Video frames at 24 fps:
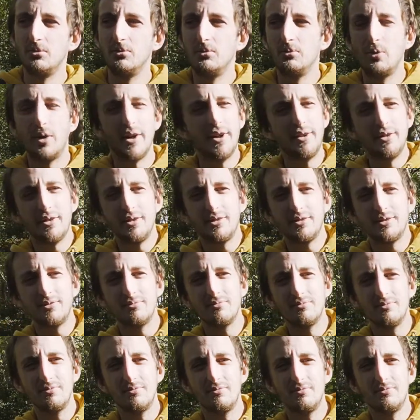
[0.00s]
why not
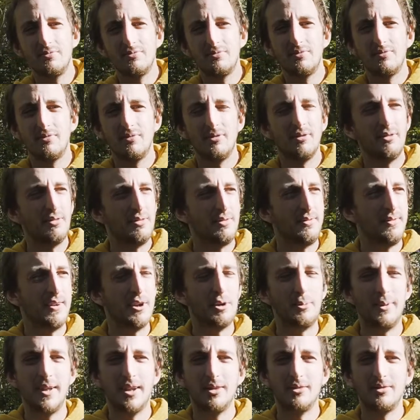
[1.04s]

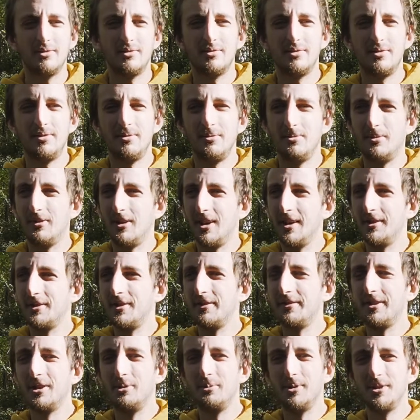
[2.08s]
film it? Why not
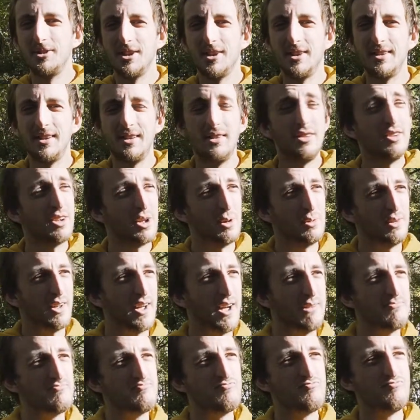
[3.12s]
film your journey? So I'm
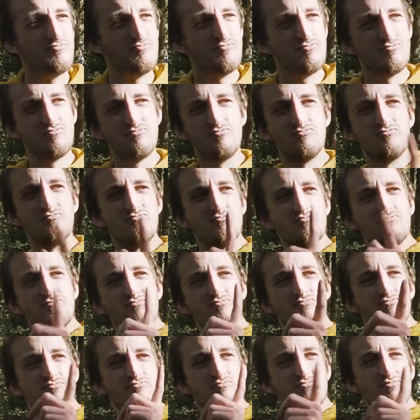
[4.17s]
like,
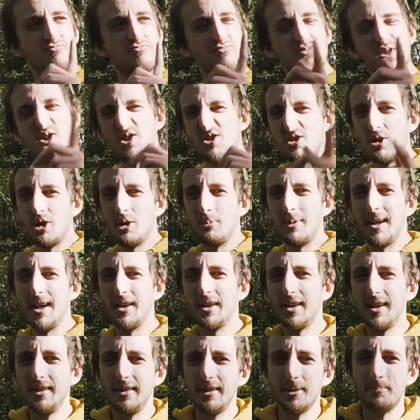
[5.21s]
it's not a bad
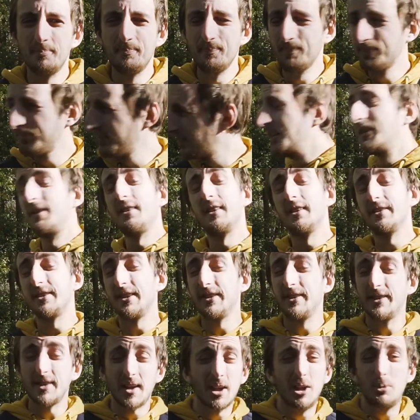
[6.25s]
idea. So it's
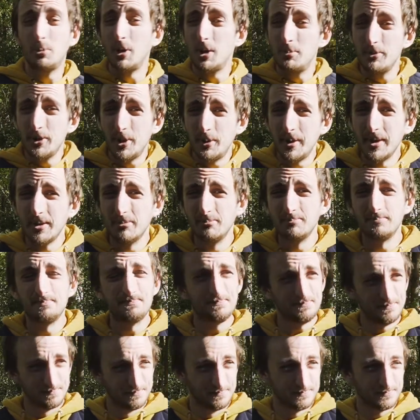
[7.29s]
exactly what I'm doing.
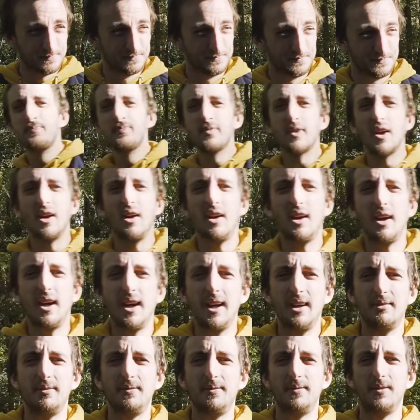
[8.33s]
I
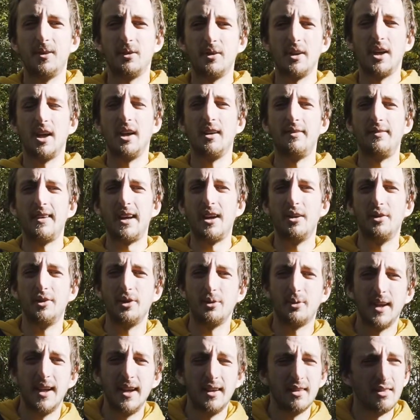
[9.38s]
am 4.5 hours
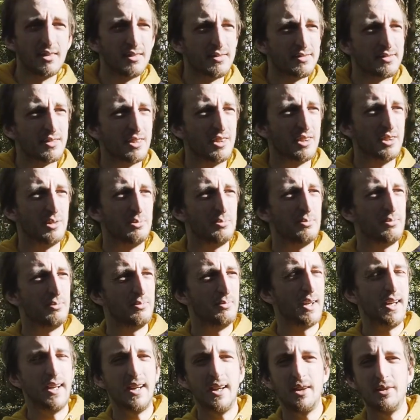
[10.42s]
away from
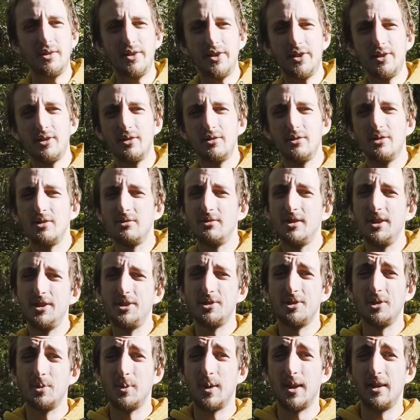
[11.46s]
my house. Not really
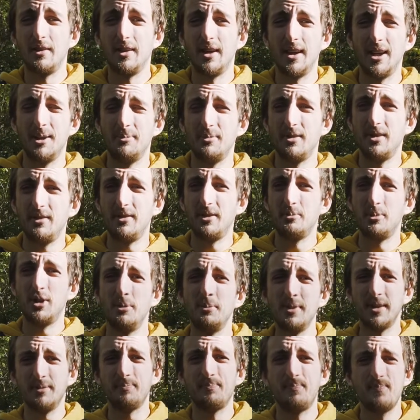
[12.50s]
sure where I am at the
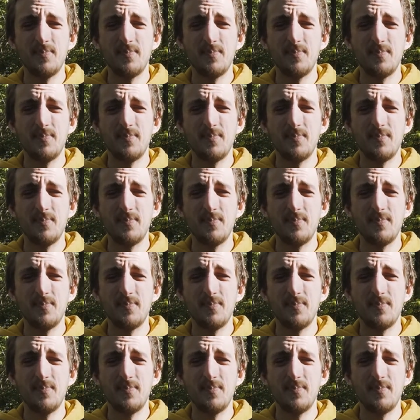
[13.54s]
moment,